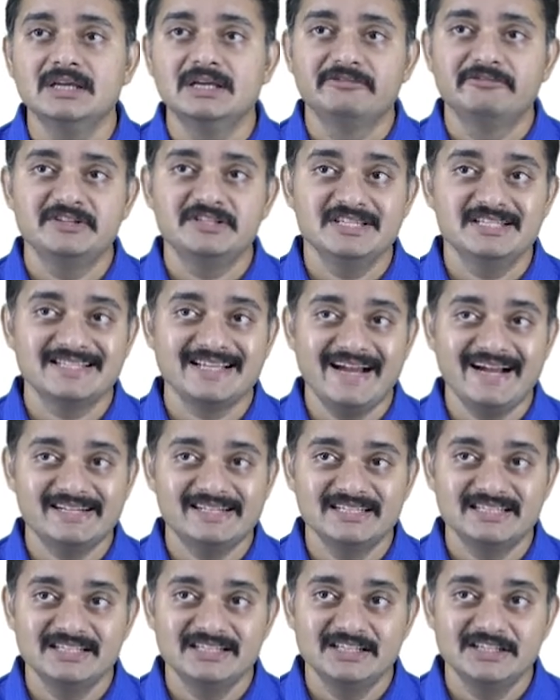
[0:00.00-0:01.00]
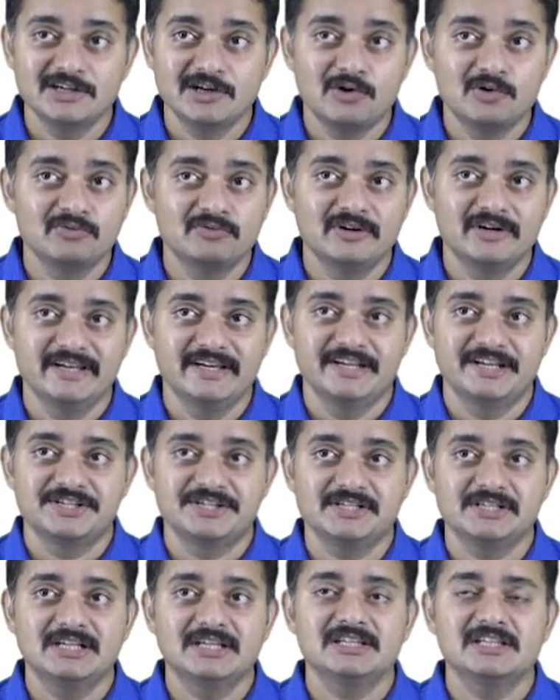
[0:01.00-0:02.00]
which is acting in the downward
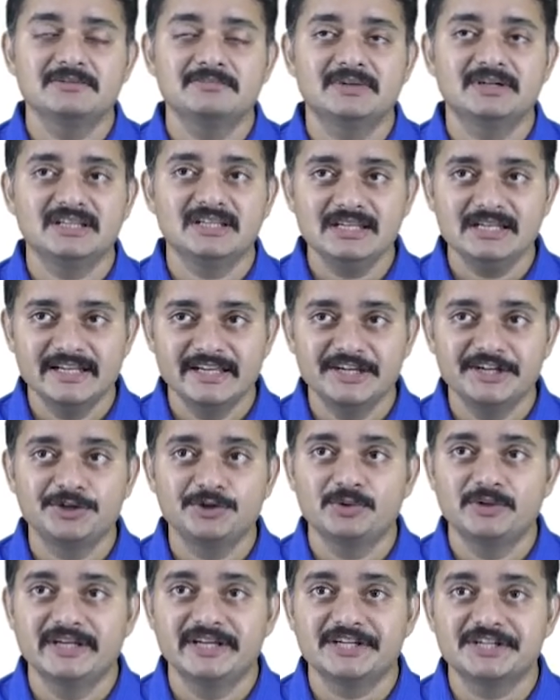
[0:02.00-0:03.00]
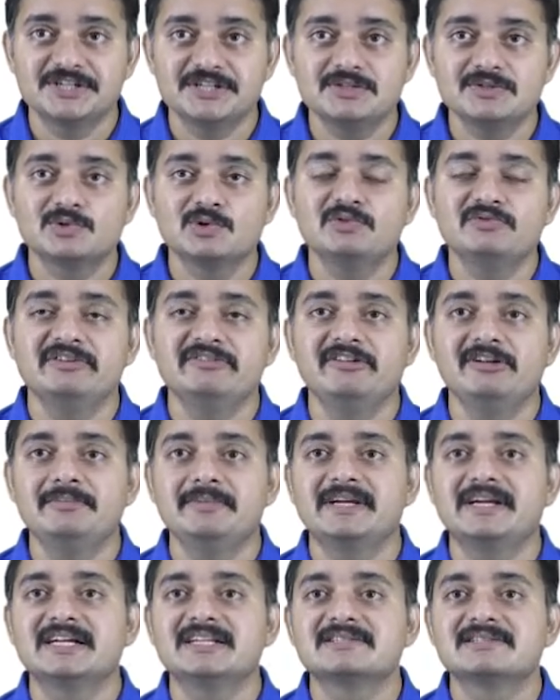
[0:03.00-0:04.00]
direction, nothing but the negative direction. So, we will
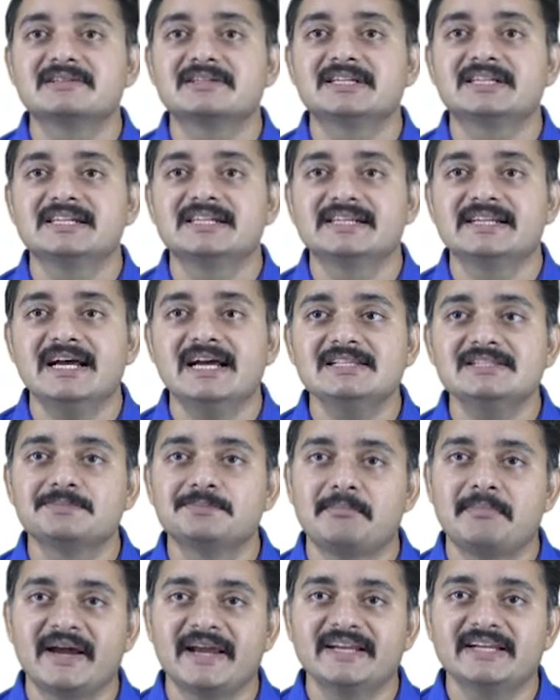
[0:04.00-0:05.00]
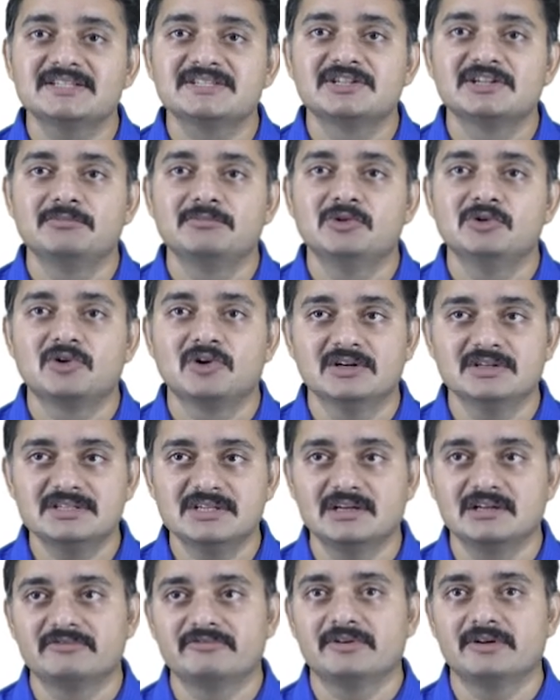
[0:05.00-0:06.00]
be considering it as minus W cos
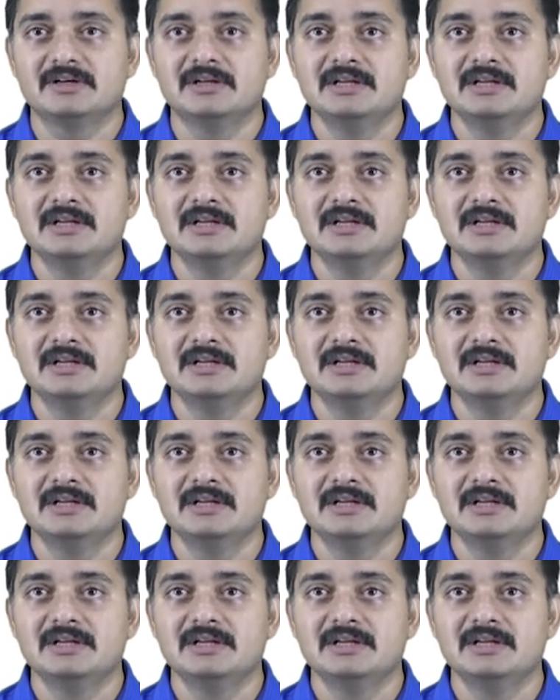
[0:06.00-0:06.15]
alpha.